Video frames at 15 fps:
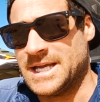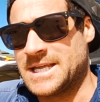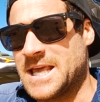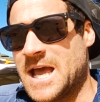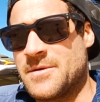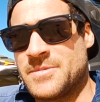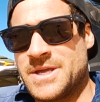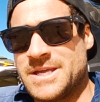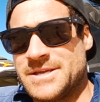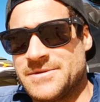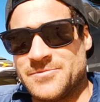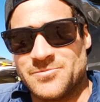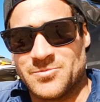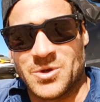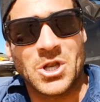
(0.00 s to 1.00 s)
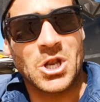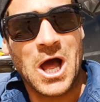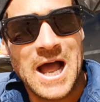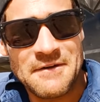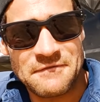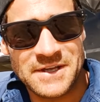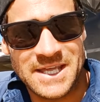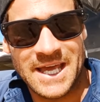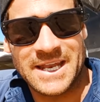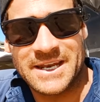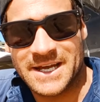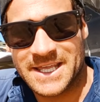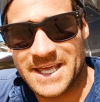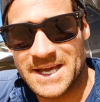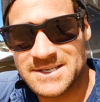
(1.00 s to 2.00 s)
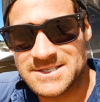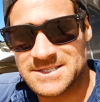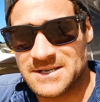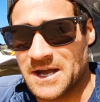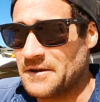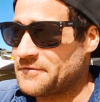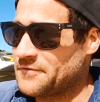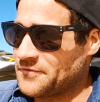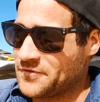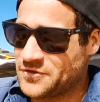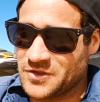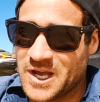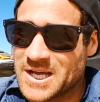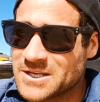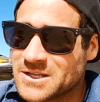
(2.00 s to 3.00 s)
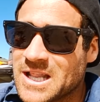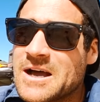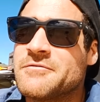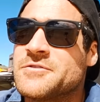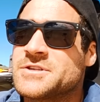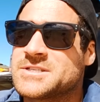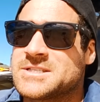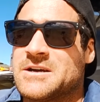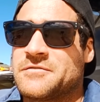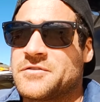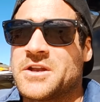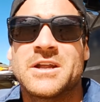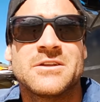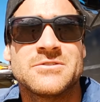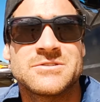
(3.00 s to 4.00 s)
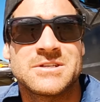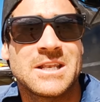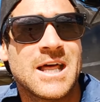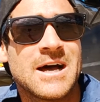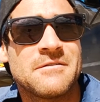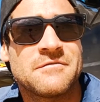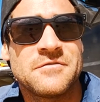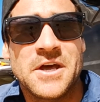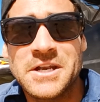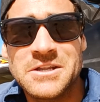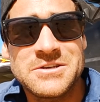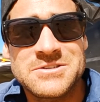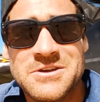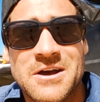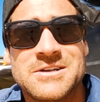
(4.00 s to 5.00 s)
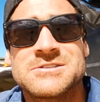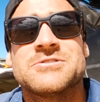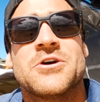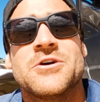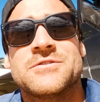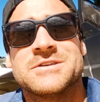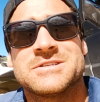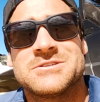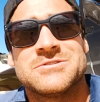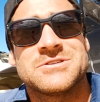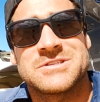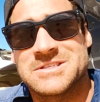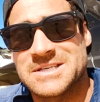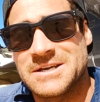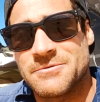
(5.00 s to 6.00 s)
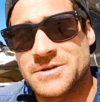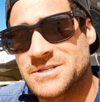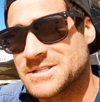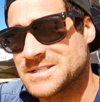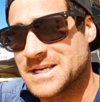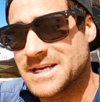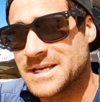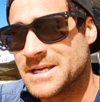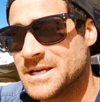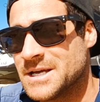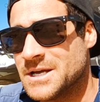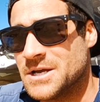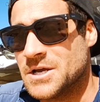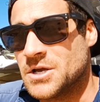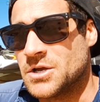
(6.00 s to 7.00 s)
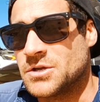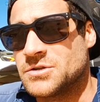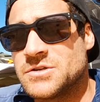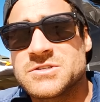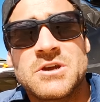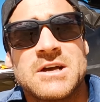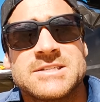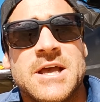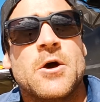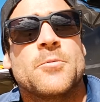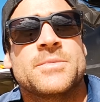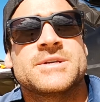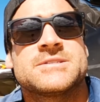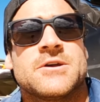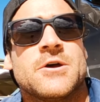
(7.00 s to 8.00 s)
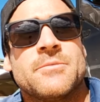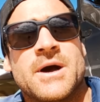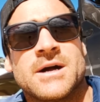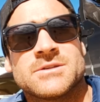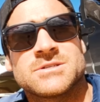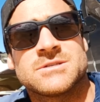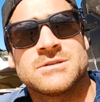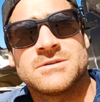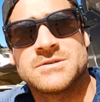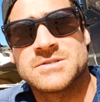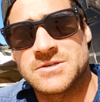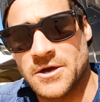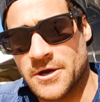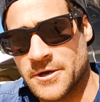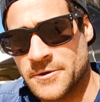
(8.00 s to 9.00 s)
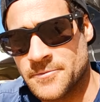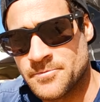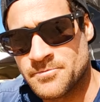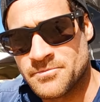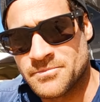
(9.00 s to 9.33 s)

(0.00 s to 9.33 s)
It gave me life again, I guess. I started loving the stuff that I used to love. None of you guys know this, you just see what you see. You guys helped me so much. So